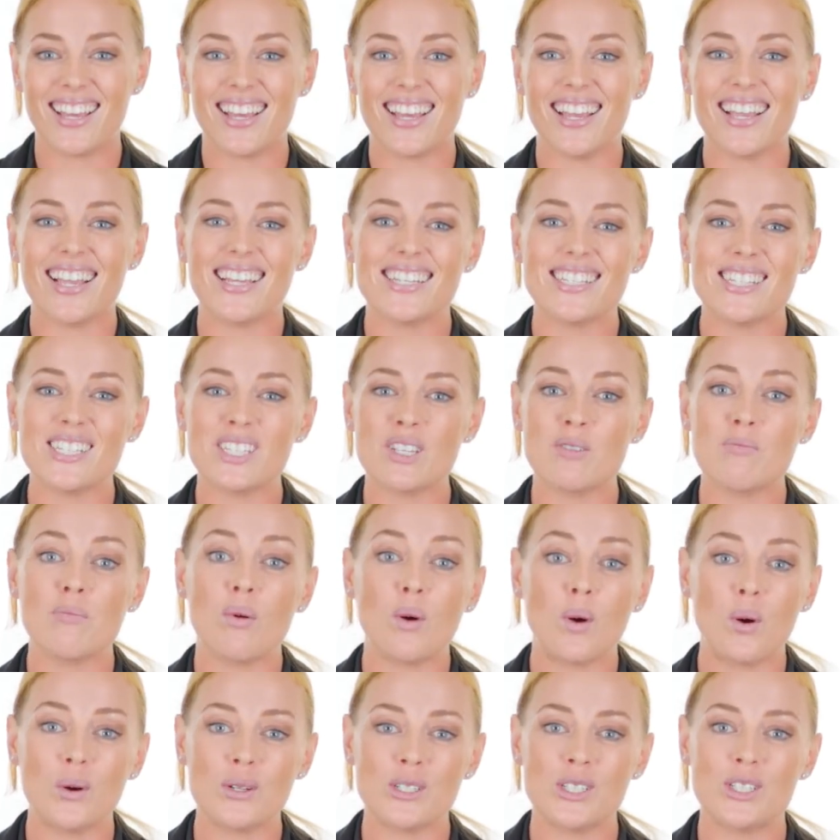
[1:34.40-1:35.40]
It is
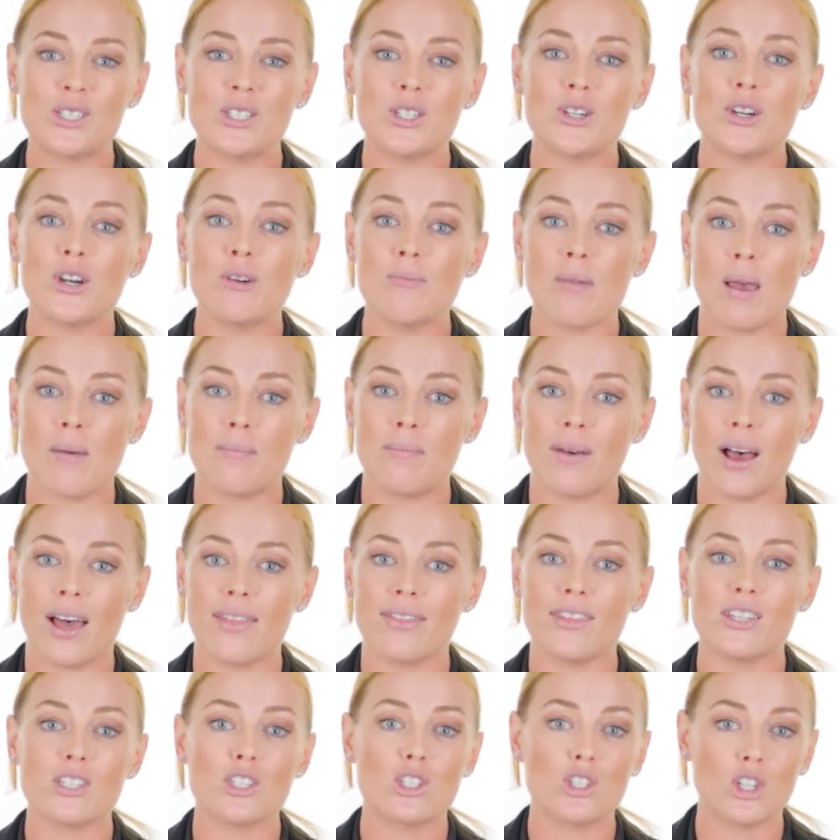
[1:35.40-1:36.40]
important to remember
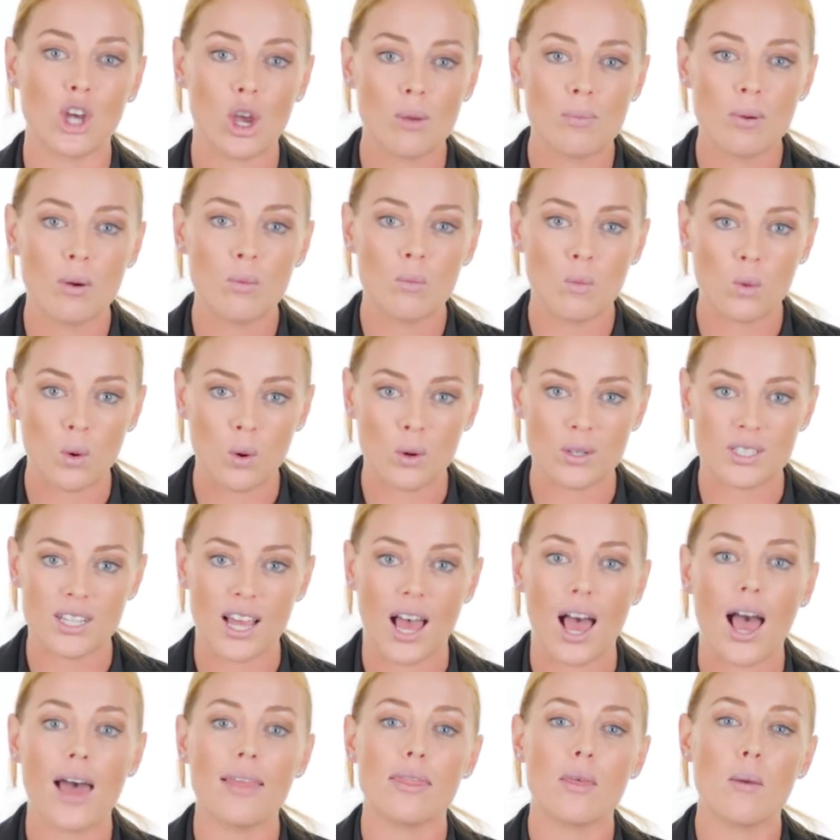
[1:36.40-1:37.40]
that soap and water
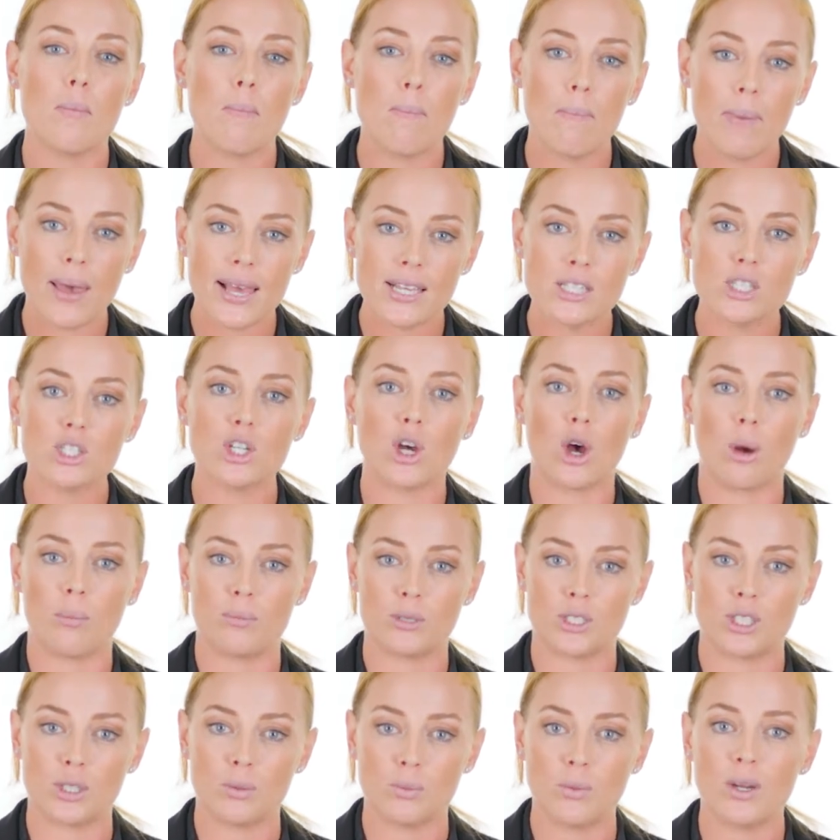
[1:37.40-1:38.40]
are the best
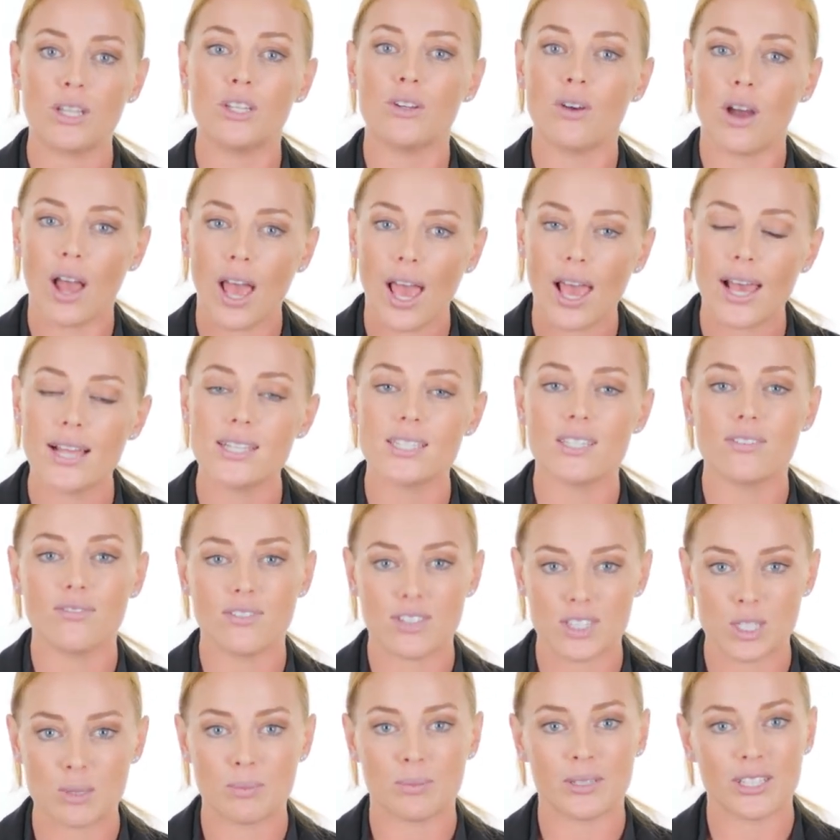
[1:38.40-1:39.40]
option when your hands are
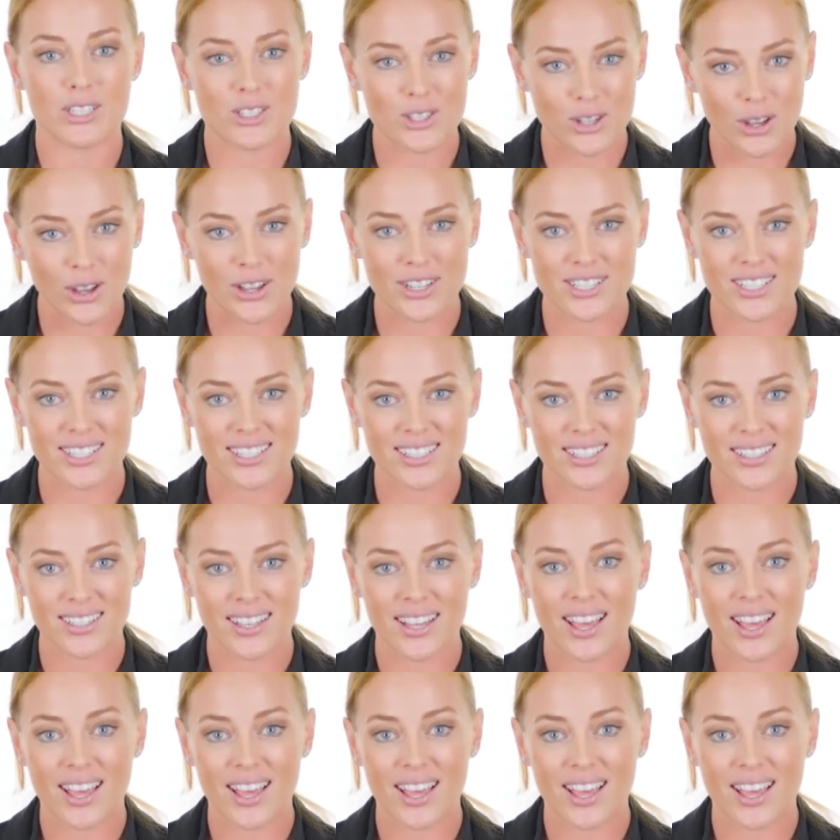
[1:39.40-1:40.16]
visibly dirty.